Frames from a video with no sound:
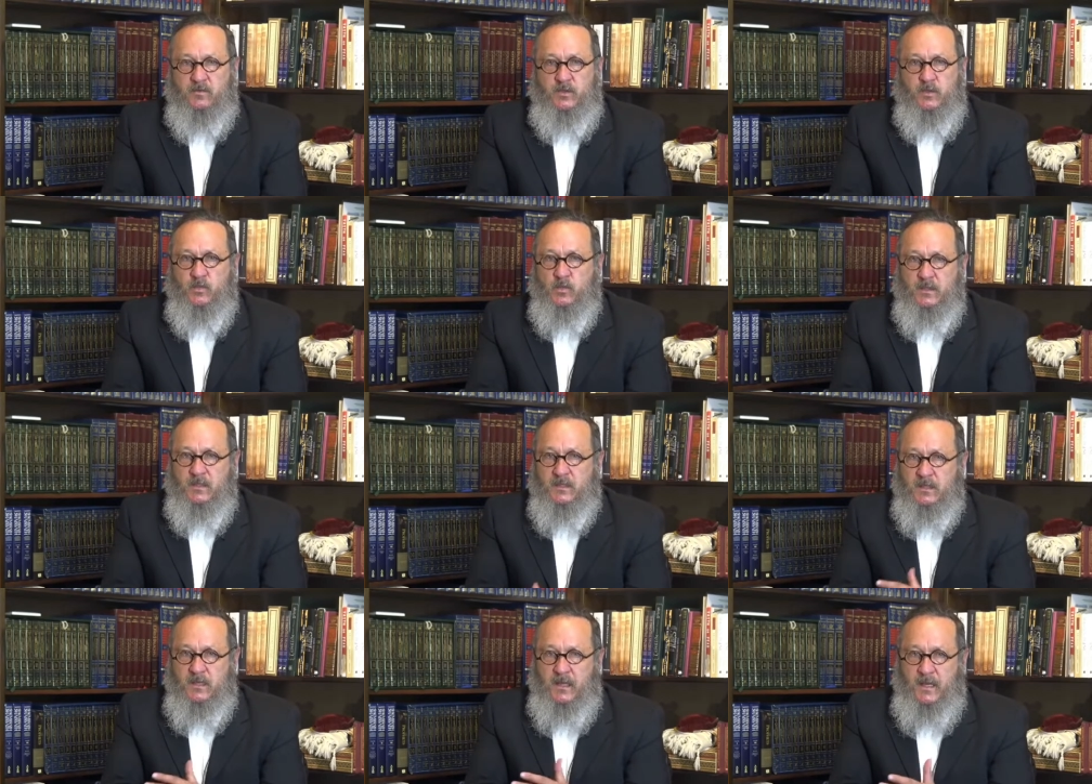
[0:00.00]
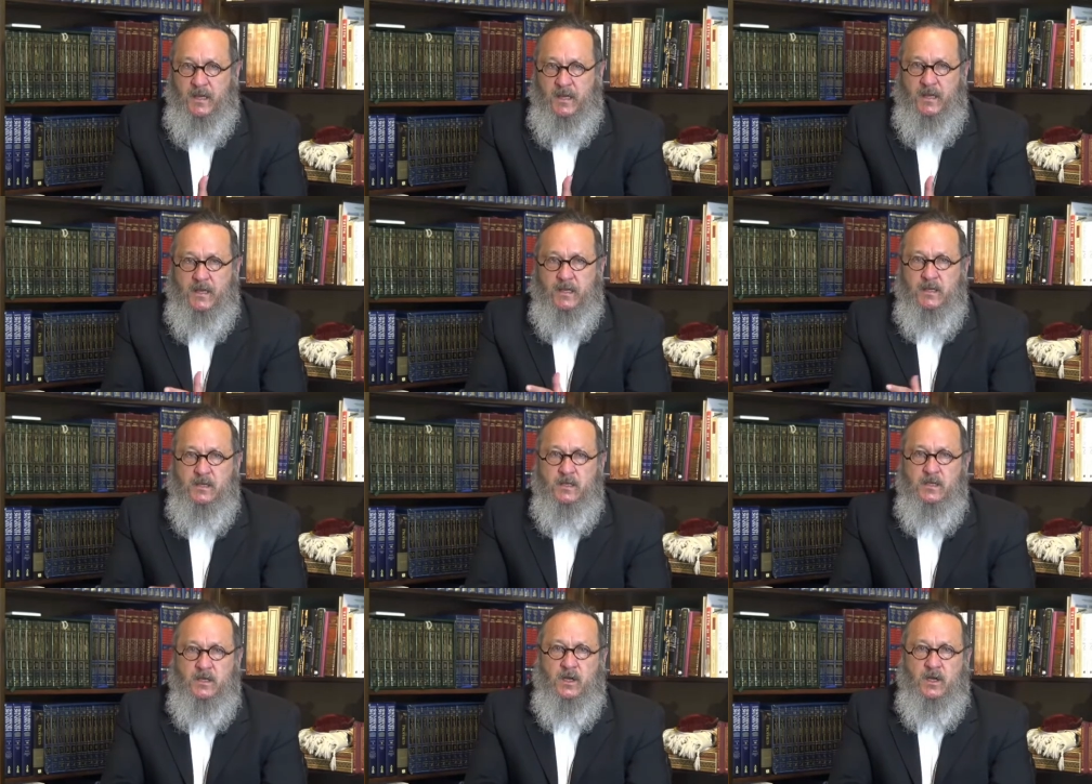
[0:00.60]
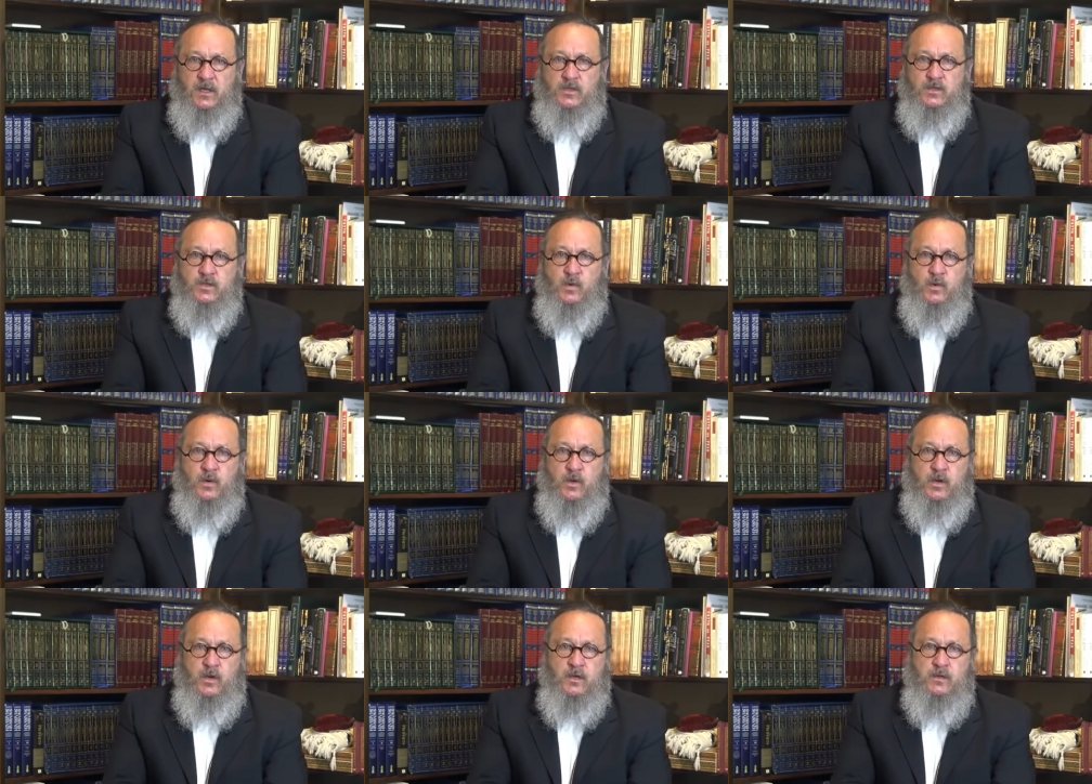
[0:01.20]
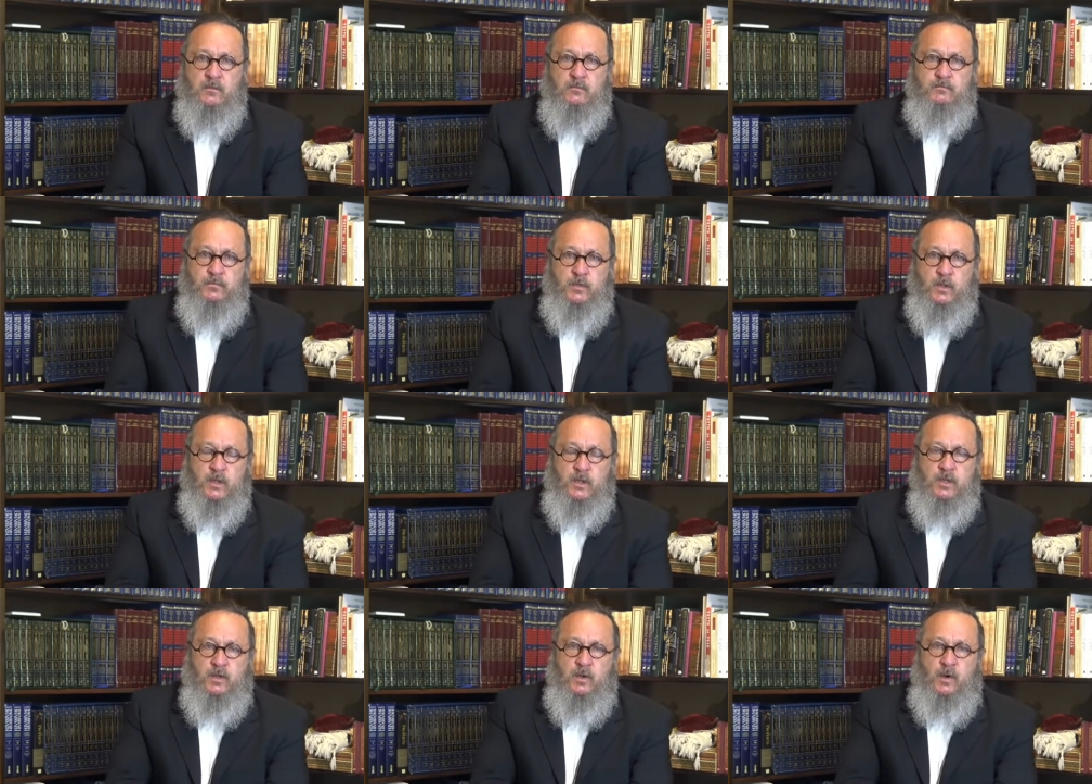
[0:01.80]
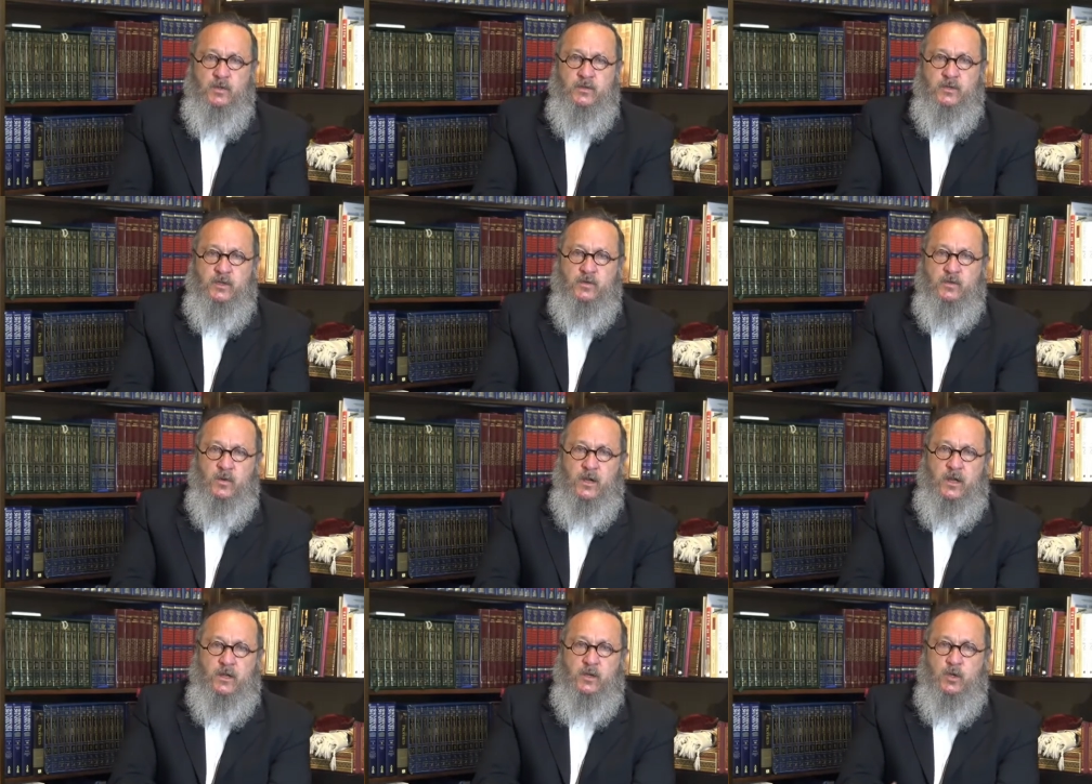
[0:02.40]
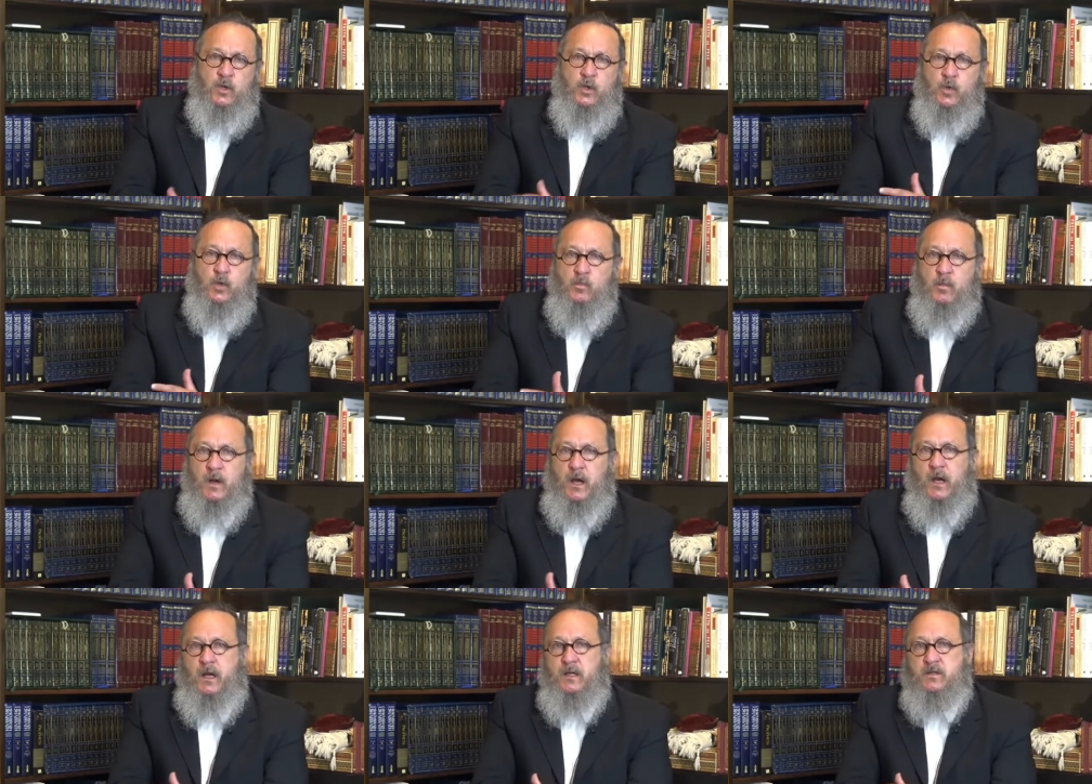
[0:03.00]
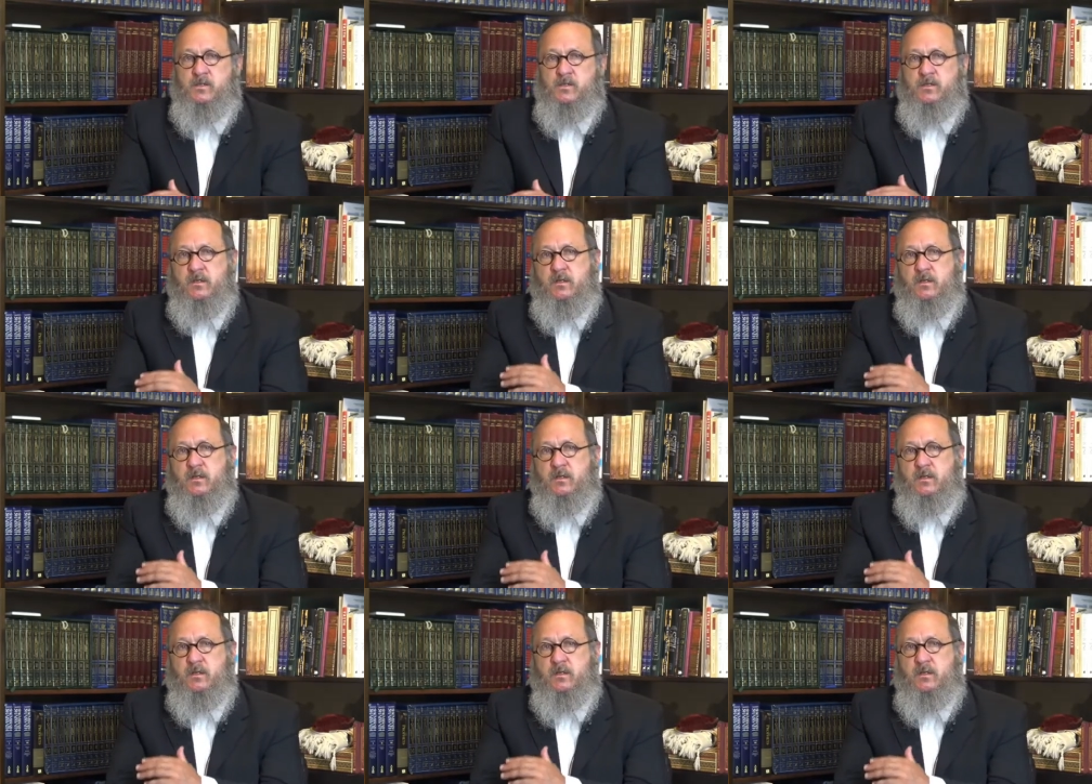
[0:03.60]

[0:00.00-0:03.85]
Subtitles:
You wouldn't lay a Torah book on the ground, a chumash,